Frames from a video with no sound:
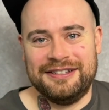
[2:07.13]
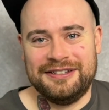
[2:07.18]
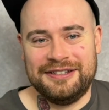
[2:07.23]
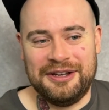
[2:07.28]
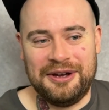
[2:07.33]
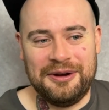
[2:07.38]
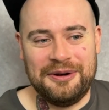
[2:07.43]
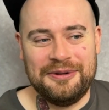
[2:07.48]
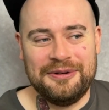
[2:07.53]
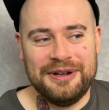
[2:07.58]

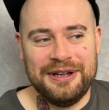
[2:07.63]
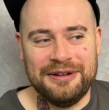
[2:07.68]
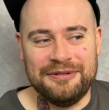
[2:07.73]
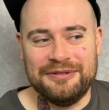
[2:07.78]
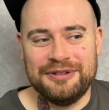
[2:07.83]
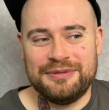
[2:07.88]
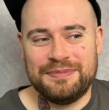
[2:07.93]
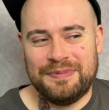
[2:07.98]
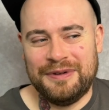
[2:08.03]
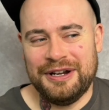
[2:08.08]
So it
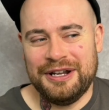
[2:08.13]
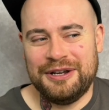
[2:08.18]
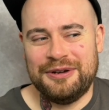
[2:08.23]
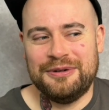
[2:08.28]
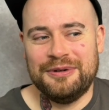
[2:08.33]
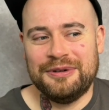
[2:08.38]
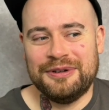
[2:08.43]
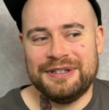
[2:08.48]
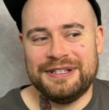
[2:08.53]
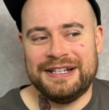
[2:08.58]
was pretty
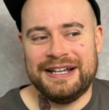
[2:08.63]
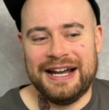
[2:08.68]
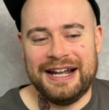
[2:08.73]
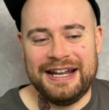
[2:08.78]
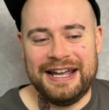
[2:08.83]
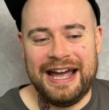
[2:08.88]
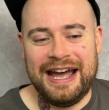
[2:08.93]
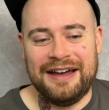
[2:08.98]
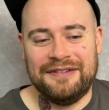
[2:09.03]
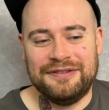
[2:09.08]
cool to
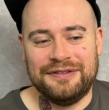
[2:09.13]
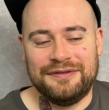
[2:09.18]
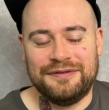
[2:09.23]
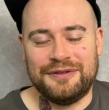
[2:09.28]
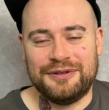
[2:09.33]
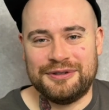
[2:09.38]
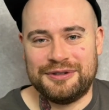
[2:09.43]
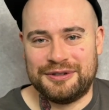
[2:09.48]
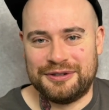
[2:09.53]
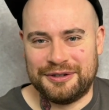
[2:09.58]
kind of have it
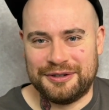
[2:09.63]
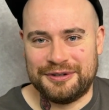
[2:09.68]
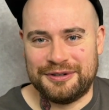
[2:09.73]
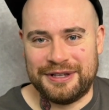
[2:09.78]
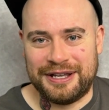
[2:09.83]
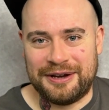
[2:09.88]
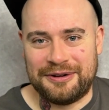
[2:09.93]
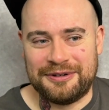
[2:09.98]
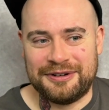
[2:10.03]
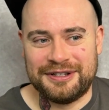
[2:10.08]
full circle
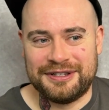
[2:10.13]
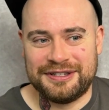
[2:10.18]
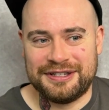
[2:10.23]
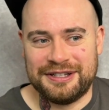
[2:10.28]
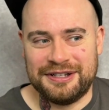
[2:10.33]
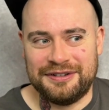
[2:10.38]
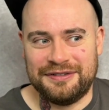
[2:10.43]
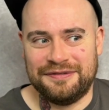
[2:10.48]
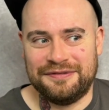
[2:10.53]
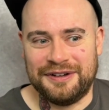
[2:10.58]
now, where it
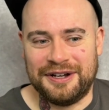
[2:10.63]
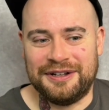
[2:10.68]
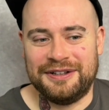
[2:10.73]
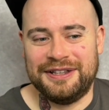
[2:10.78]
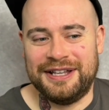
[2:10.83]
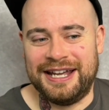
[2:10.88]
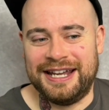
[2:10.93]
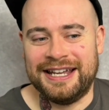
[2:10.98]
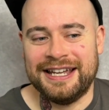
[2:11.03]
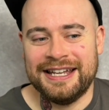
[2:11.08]
still felt
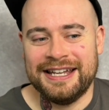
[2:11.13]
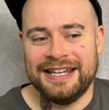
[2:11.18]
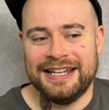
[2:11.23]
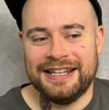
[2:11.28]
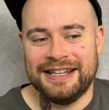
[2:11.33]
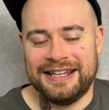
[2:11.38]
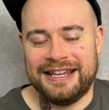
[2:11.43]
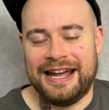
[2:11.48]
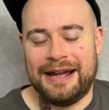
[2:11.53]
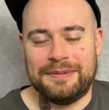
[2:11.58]
like
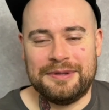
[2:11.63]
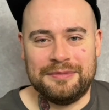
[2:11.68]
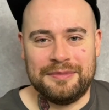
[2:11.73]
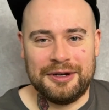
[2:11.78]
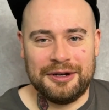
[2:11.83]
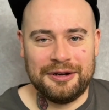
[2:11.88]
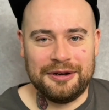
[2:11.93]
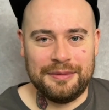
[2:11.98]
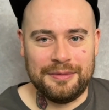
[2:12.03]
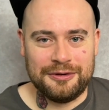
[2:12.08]
the Captain
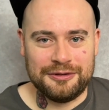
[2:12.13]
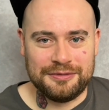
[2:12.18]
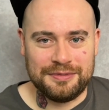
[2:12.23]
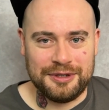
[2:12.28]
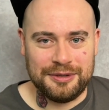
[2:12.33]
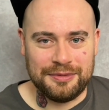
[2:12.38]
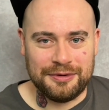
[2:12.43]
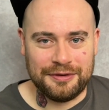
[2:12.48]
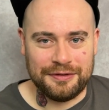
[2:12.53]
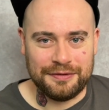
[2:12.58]
America most
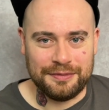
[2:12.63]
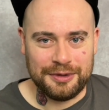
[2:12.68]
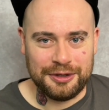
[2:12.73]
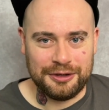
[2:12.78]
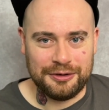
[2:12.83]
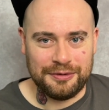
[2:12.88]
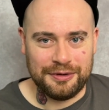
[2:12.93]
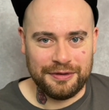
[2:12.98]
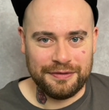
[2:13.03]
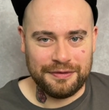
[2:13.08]
people are
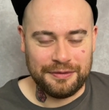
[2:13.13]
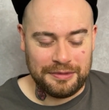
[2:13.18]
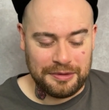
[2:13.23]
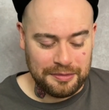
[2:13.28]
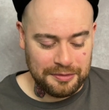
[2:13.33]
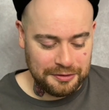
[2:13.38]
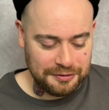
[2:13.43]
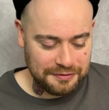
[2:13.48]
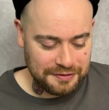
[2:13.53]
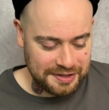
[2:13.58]
familiar with from the
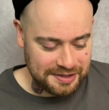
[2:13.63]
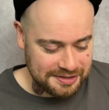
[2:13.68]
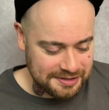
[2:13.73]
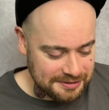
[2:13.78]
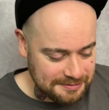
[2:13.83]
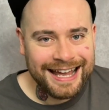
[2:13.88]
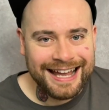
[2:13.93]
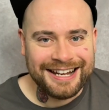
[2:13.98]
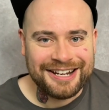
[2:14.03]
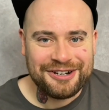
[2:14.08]

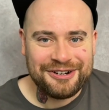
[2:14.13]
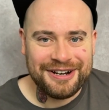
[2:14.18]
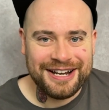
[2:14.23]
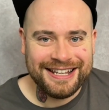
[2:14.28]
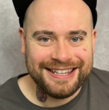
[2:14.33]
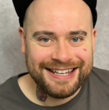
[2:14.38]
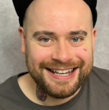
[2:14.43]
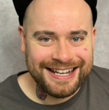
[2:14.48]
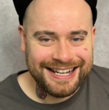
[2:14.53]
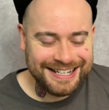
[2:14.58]
movies. And a
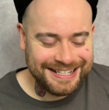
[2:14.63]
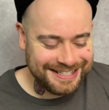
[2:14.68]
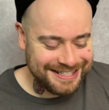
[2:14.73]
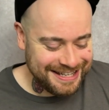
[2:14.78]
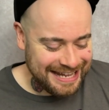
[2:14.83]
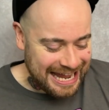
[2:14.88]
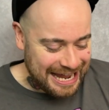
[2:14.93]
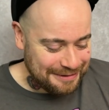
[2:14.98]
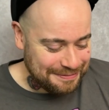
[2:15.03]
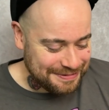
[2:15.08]
great line is
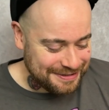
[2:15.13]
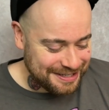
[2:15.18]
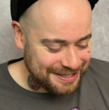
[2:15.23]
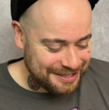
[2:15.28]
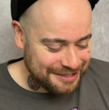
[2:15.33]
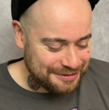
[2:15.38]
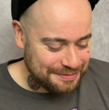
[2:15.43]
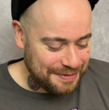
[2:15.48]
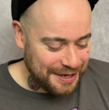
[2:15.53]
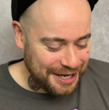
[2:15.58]
Cap
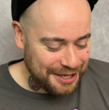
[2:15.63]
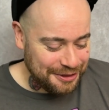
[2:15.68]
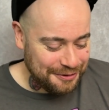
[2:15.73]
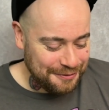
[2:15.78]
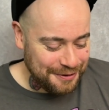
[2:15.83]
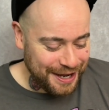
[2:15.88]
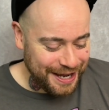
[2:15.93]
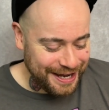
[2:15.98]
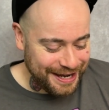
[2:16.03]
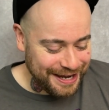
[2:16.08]
says, "By the
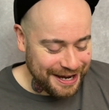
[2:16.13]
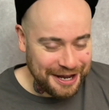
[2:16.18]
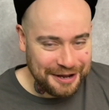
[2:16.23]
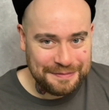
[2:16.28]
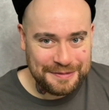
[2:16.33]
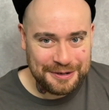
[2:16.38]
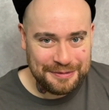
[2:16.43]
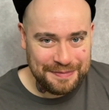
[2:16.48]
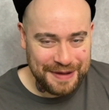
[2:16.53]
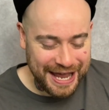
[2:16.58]
way,
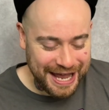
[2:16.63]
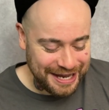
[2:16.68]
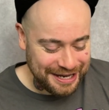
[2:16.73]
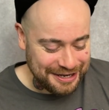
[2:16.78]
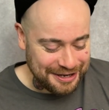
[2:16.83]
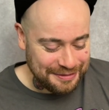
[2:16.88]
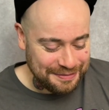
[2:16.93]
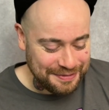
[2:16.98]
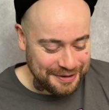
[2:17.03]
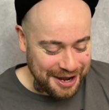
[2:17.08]
I'm your
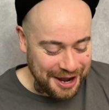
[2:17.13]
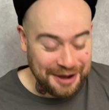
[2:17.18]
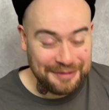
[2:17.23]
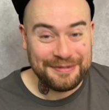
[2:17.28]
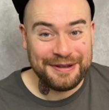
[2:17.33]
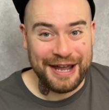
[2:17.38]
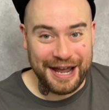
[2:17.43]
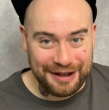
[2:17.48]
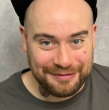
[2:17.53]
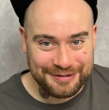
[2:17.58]
backup.
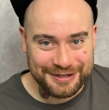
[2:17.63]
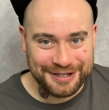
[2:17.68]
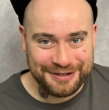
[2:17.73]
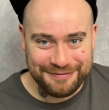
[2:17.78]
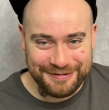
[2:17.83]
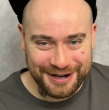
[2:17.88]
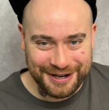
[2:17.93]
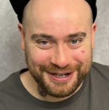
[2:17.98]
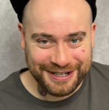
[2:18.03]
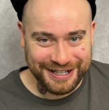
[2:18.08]
I'm Captain
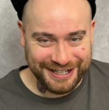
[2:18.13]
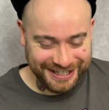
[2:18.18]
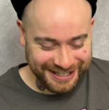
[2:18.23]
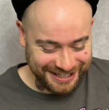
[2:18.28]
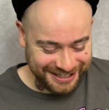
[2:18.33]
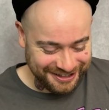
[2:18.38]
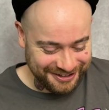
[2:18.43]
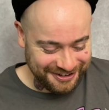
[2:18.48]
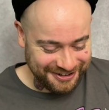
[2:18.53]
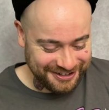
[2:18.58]
America."
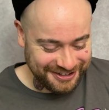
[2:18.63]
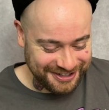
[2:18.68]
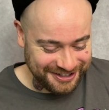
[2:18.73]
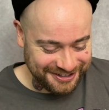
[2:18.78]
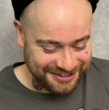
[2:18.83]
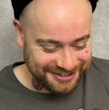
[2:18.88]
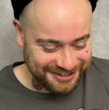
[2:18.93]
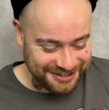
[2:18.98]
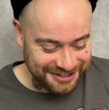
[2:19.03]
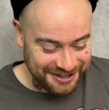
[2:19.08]
And Logan
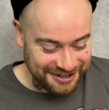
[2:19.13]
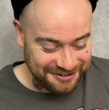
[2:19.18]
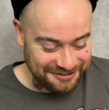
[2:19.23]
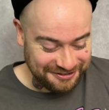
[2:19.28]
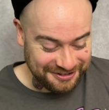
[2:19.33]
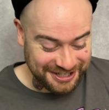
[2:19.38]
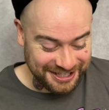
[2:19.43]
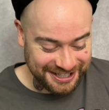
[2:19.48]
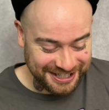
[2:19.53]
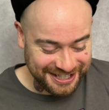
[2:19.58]
goes,
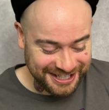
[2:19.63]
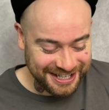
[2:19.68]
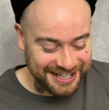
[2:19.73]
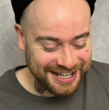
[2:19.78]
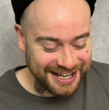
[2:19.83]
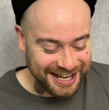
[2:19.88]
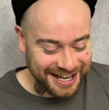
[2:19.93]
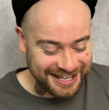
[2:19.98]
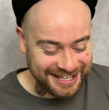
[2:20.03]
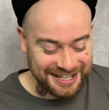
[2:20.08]

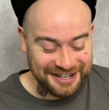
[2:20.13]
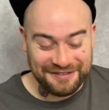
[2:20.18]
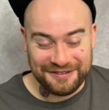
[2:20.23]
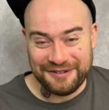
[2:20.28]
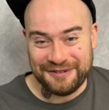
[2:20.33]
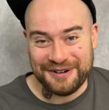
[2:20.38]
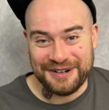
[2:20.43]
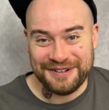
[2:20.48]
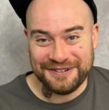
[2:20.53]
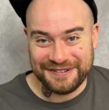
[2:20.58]
"Really? I
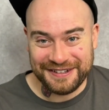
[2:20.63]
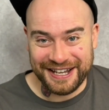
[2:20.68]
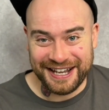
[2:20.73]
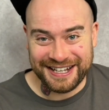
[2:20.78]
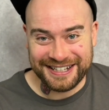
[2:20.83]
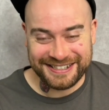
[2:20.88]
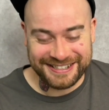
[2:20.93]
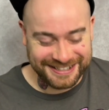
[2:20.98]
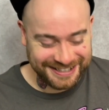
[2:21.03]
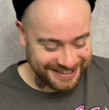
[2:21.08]
never would have
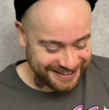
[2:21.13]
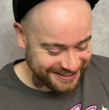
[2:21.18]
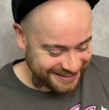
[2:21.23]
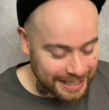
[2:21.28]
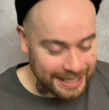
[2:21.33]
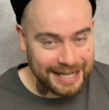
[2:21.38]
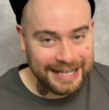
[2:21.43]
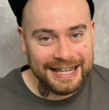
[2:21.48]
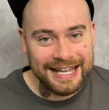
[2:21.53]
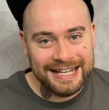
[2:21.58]
guessed."
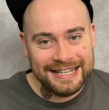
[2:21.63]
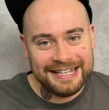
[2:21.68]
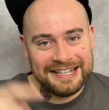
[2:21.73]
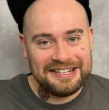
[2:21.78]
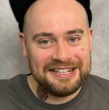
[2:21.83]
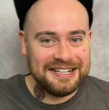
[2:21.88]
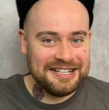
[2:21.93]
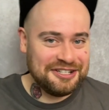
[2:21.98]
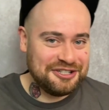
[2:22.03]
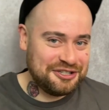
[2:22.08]
And I like they
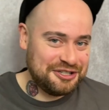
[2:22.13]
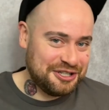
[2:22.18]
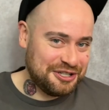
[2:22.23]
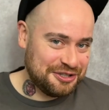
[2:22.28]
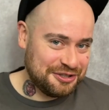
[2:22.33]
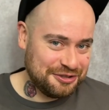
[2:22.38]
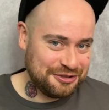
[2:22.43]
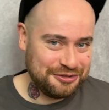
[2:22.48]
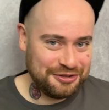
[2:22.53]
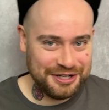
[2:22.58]
did a
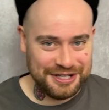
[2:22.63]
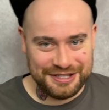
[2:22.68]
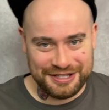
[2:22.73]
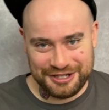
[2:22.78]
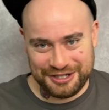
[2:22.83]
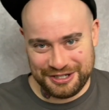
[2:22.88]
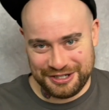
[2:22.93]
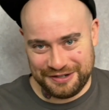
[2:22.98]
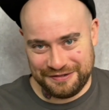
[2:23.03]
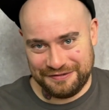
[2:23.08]
shield
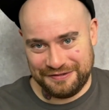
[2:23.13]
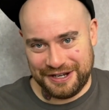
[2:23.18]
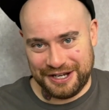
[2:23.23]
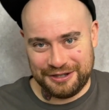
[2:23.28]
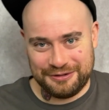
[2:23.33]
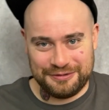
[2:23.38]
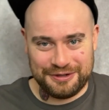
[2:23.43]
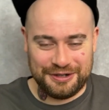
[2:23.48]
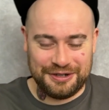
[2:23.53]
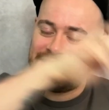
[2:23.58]
transition
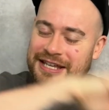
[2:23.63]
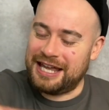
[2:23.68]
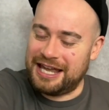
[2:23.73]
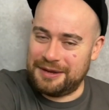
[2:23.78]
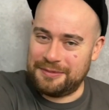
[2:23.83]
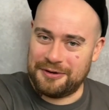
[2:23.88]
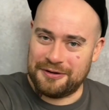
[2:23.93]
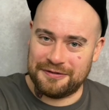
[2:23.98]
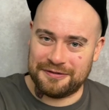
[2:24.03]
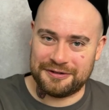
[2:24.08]
effect where it
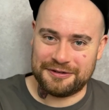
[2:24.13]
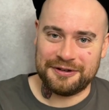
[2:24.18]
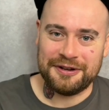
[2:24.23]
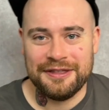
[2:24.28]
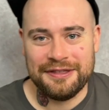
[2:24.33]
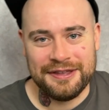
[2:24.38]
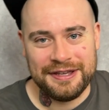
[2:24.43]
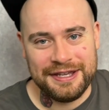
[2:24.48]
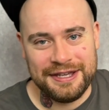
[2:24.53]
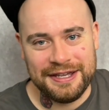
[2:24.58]
came over
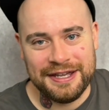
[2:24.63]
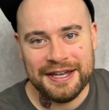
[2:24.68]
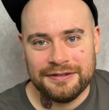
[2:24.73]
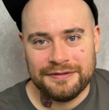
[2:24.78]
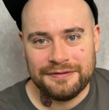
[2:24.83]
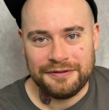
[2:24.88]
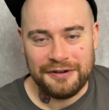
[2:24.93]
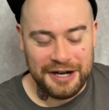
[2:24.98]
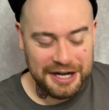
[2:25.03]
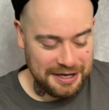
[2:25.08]
the
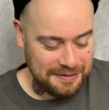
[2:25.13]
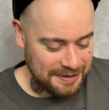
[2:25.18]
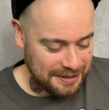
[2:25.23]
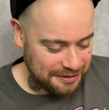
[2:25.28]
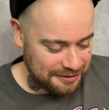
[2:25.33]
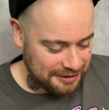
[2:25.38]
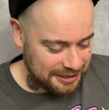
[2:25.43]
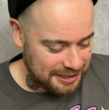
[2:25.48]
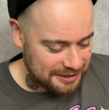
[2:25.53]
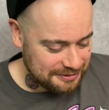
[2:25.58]
frame. I
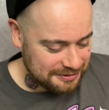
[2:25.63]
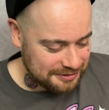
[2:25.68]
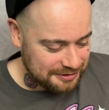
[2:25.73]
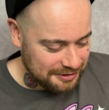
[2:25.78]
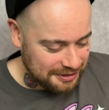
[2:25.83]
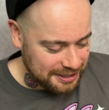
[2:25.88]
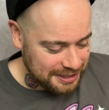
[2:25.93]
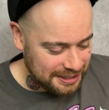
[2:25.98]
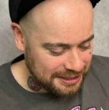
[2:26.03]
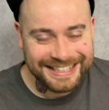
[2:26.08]
thought that was
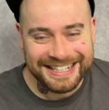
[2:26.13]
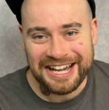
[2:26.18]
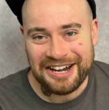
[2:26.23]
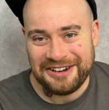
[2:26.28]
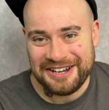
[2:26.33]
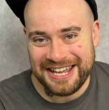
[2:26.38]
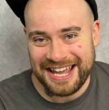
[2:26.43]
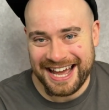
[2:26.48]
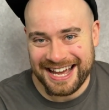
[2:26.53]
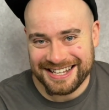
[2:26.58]
great. Now
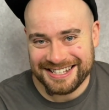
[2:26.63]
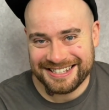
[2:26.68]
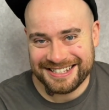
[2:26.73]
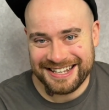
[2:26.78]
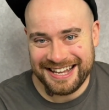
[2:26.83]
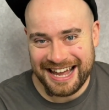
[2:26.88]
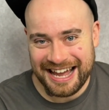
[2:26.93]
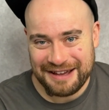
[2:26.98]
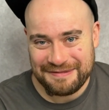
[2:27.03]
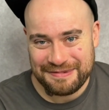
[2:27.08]
he asks
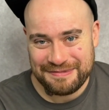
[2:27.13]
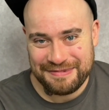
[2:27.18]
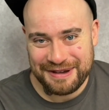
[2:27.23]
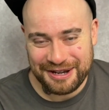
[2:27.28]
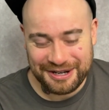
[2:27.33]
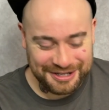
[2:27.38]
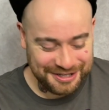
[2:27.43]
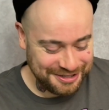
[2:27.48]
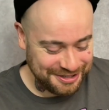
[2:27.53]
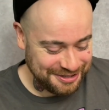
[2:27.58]
Cap
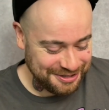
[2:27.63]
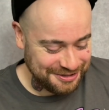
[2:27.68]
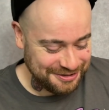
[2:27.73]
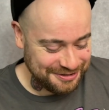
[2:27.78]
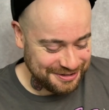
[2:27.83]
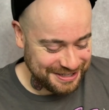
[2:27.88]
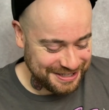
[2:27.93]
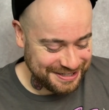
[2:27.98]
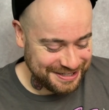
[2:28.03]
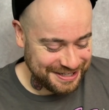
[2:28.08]
about his
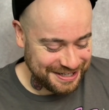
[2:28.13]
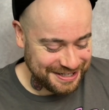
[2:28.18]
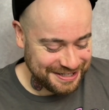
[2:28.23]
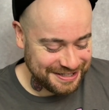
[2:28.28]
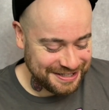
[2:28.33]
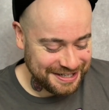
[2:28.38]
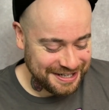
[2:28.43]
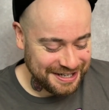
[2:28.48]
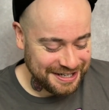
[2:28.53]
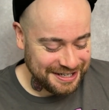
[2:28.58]
suit and he
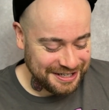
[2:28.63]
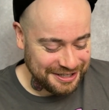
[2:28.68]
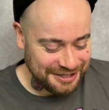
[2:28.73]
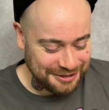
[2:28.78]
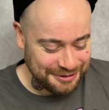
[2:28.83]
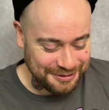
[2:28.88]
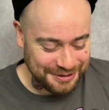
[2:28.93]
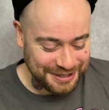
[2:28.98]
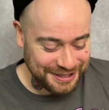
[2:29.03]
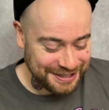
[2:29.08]
says,
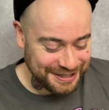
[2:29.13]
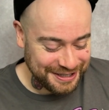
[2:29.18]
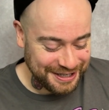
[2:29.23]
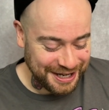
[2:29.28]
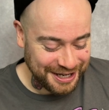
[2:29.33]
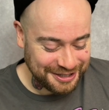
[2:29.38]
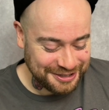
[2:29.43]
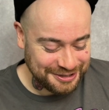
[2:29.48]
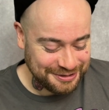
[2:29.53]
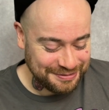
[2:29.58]
"You wouldn't
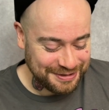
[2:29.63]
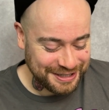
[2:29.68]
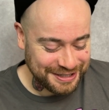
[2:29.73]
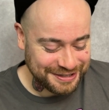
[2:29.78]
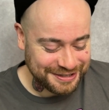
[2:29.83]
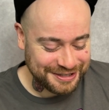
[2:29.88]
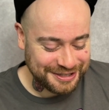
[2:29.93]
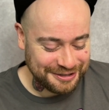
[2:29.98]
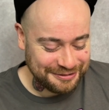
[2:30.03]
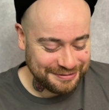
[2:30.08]
catch me
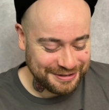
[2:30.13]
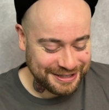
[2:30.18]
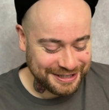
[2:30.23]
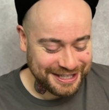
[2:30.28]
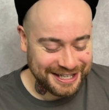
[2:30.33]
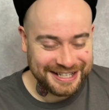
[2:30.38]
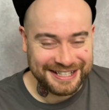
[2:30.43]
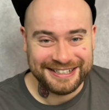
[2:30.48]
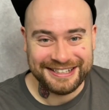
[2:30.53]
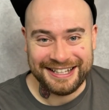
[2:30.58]
in something
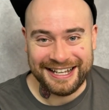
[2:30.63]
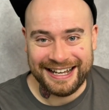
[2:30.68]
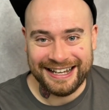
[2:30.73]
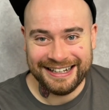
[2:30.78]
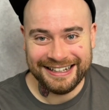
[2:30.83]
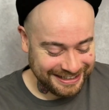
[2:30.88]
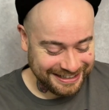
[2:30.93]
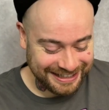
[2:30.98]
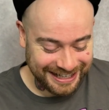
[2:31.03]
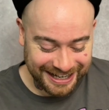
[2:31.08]
like
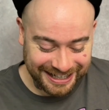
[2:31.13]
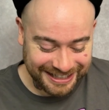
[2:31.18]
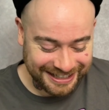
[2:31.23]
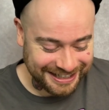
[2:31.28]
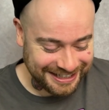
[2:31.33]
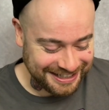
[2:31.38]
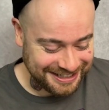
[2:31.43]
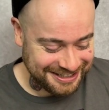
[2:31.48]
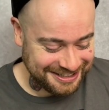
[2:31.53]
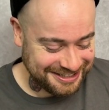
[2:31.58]
that.
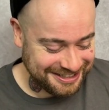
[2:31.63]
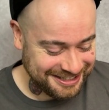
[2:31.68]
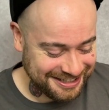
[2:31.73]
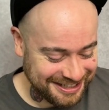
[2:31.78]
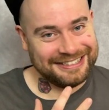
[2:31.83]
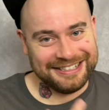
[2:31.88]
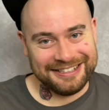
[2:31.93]
Gotta itch."